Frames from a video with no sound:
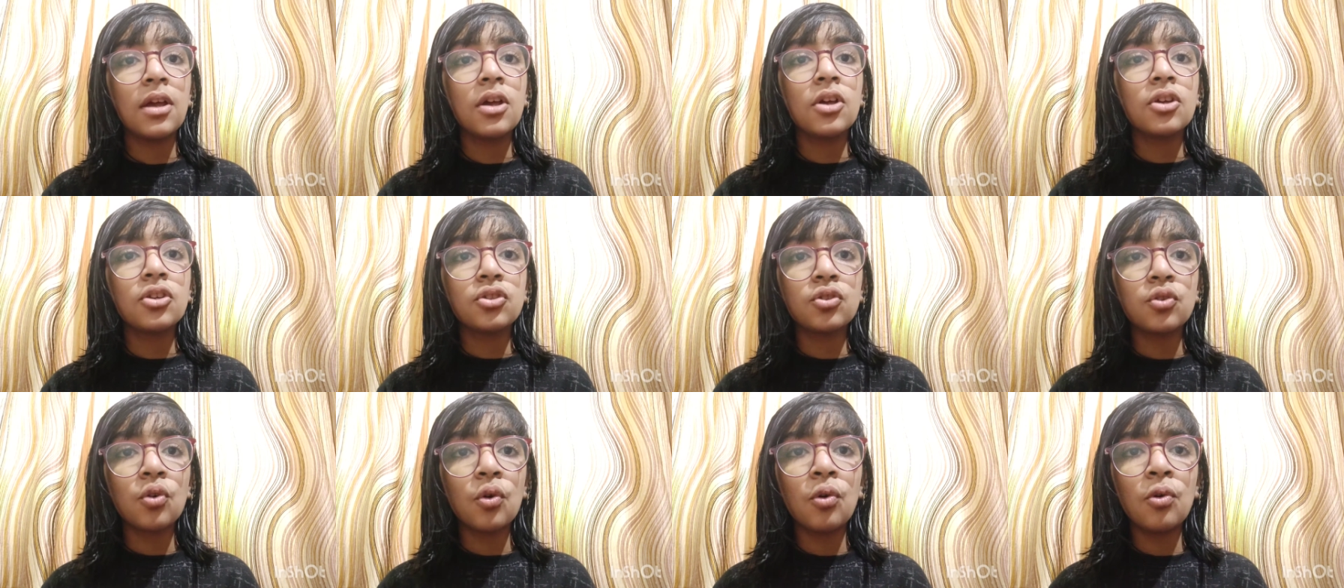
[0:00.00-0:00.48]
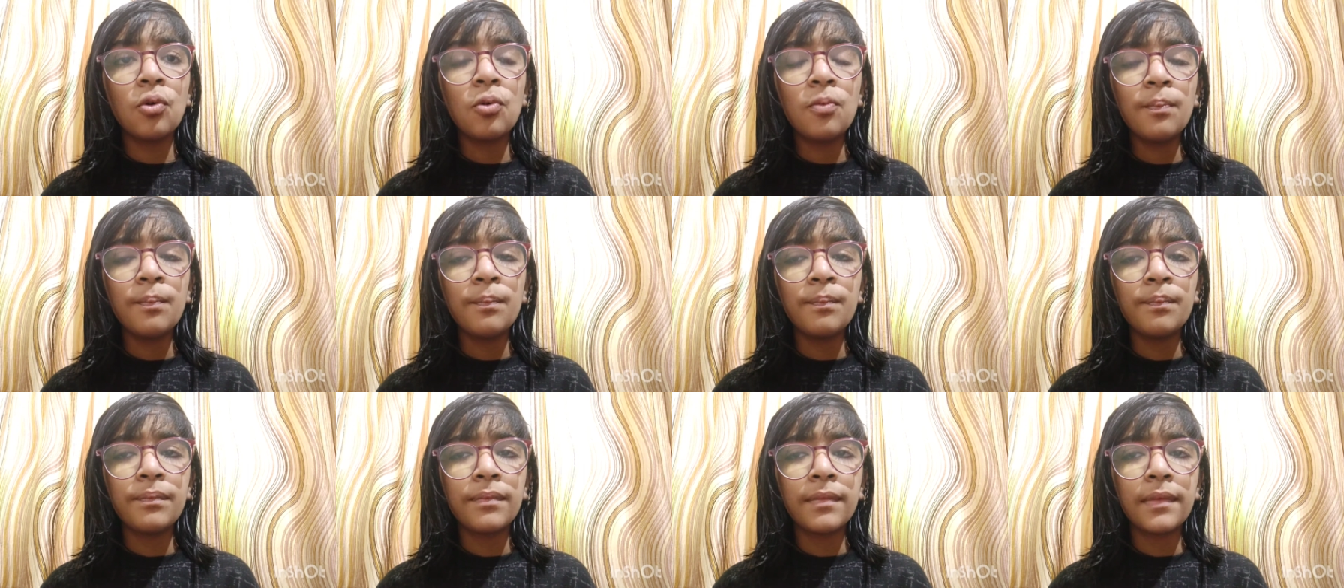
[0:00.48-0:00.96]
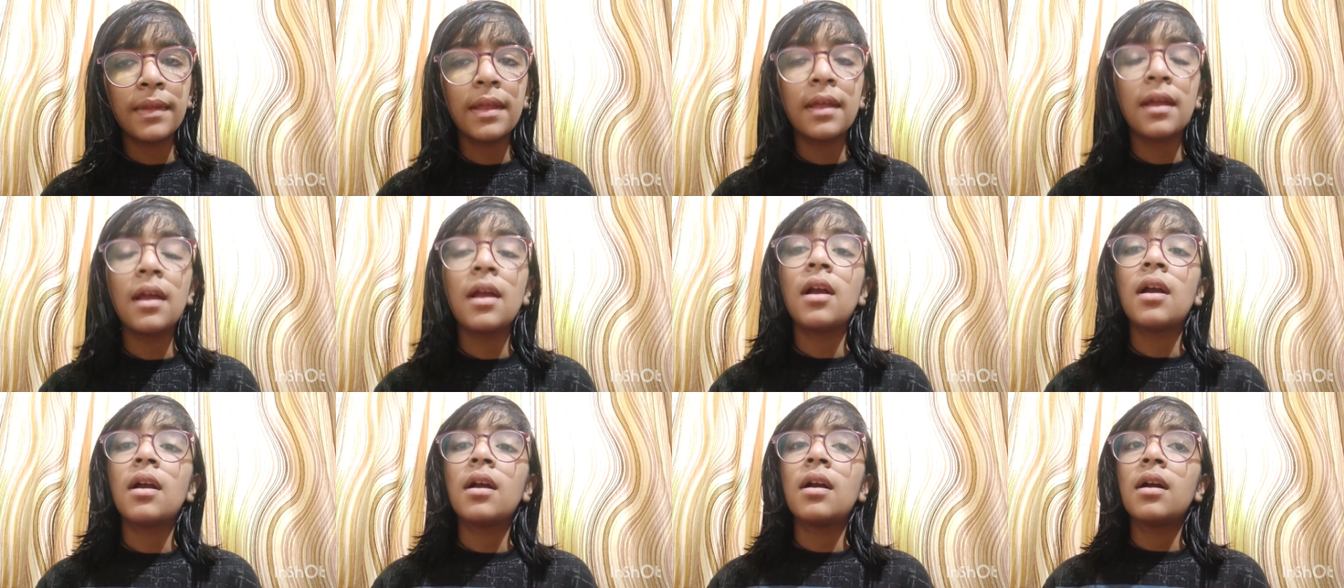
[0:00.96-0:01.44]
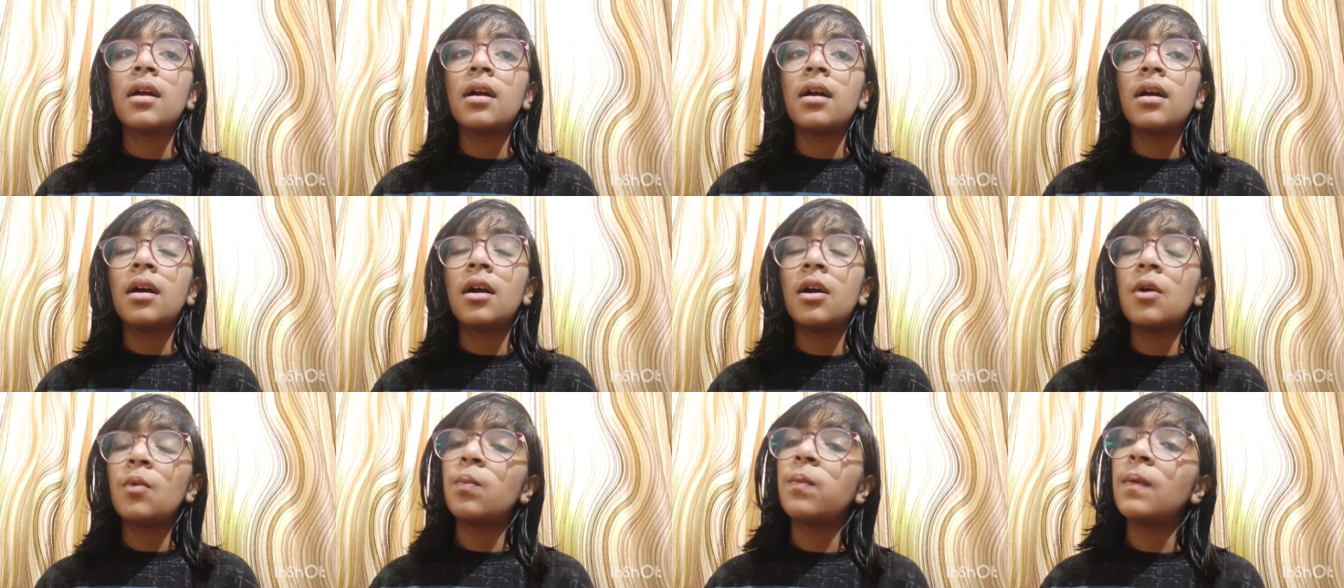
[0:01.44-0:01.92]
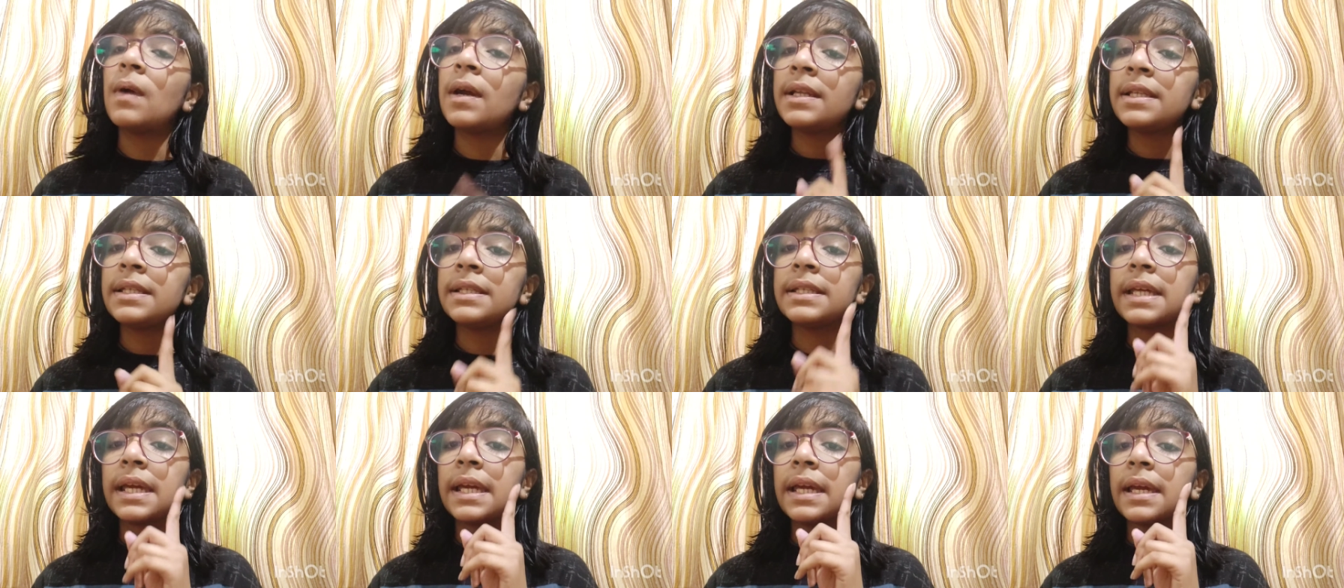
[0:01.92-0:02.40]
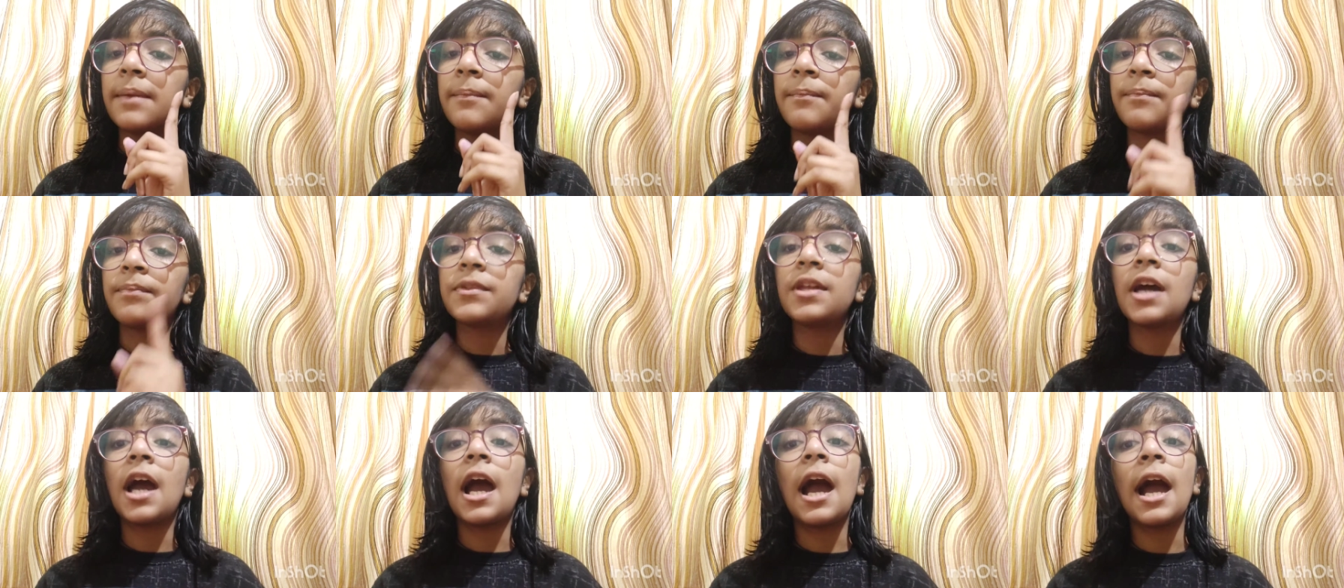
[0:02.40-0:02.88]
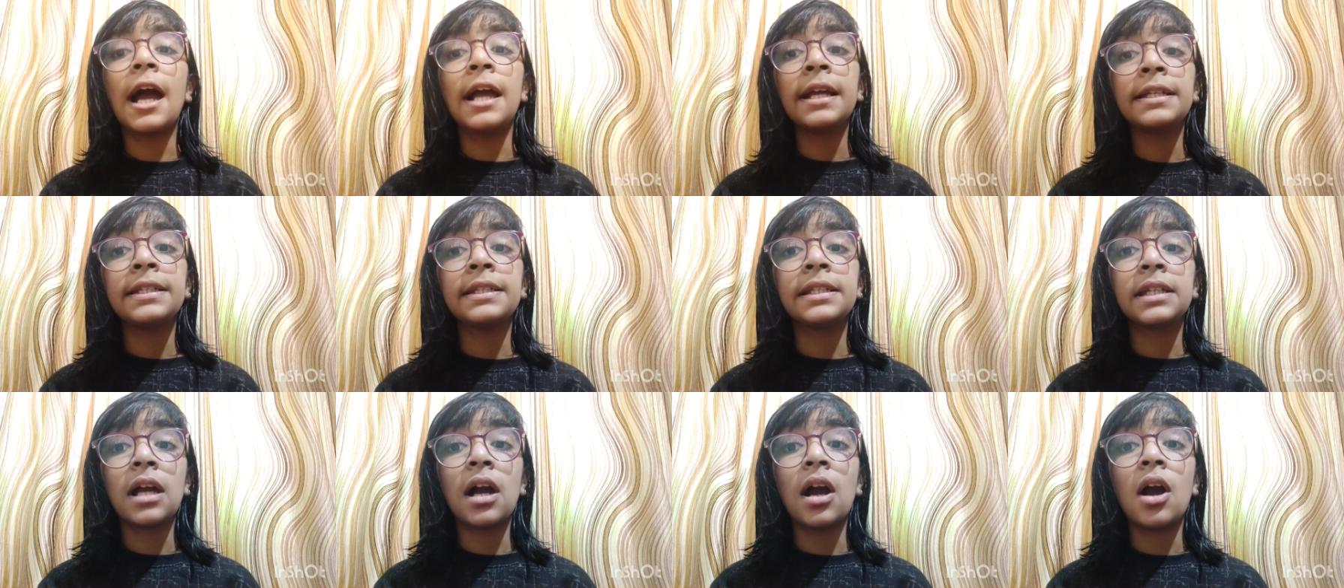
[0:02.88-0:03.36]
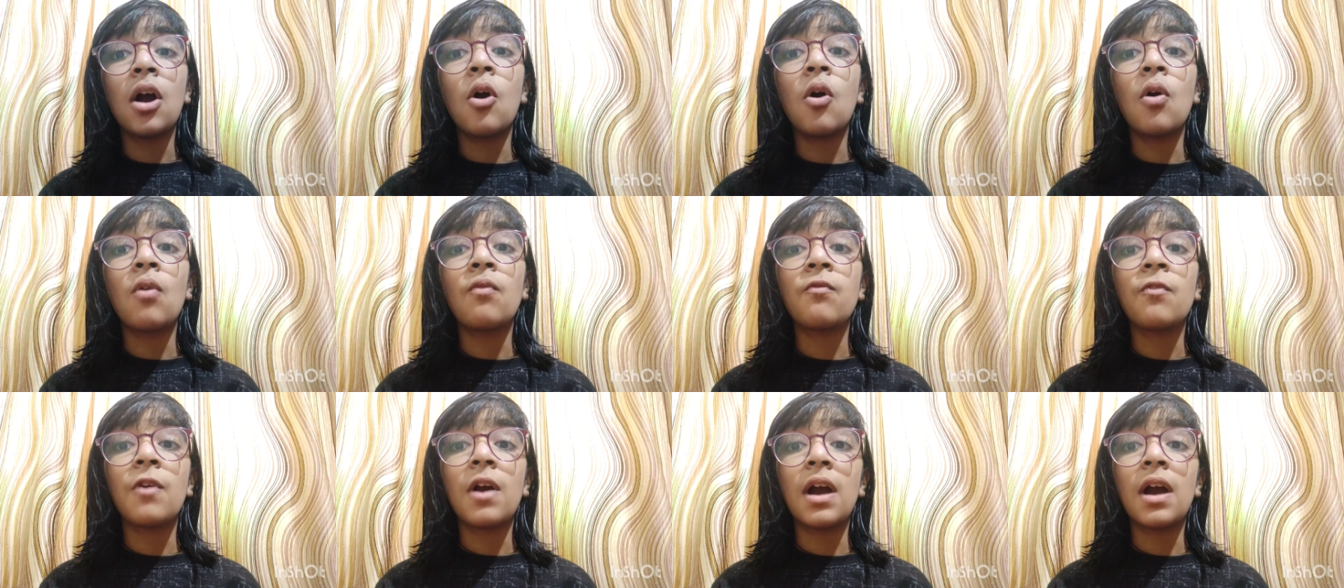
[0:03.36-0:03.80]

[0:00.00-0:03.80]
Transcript: So, uh, one day, the idea of